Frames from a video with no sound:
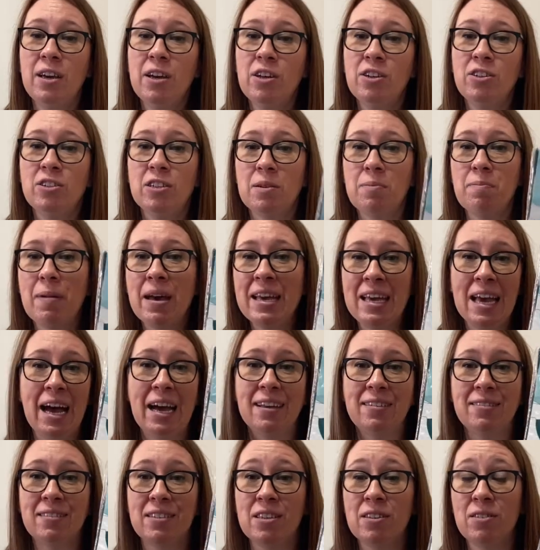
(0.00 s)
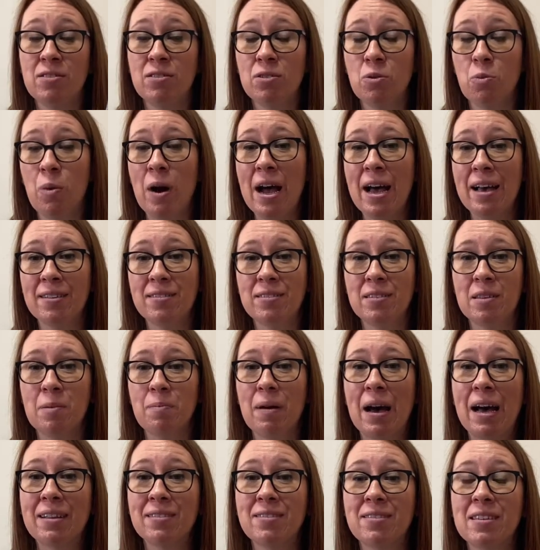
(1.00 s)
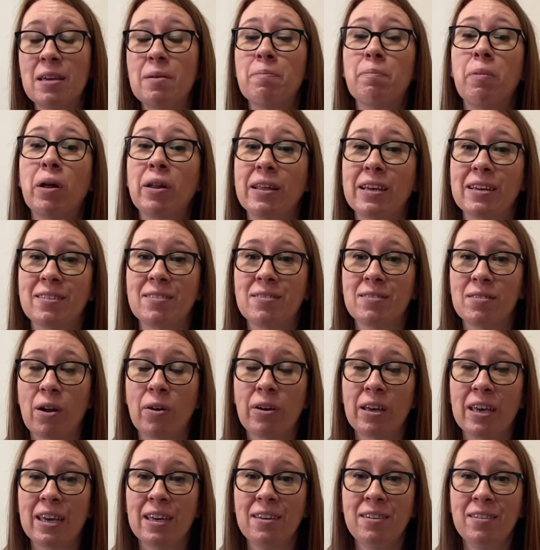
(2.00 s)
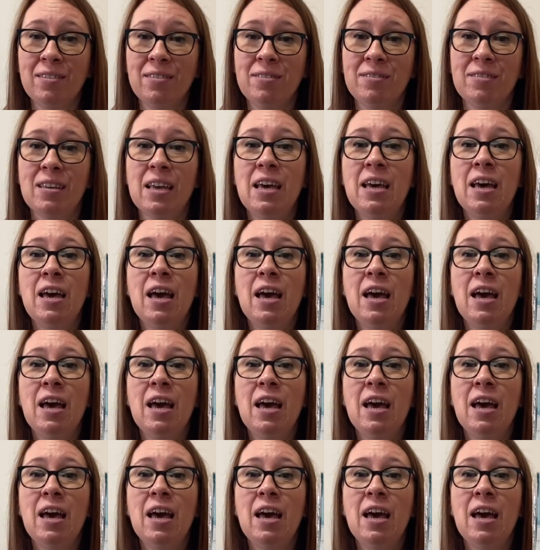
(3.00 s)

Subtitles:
She may ask you to wear some anti-embolic stockings,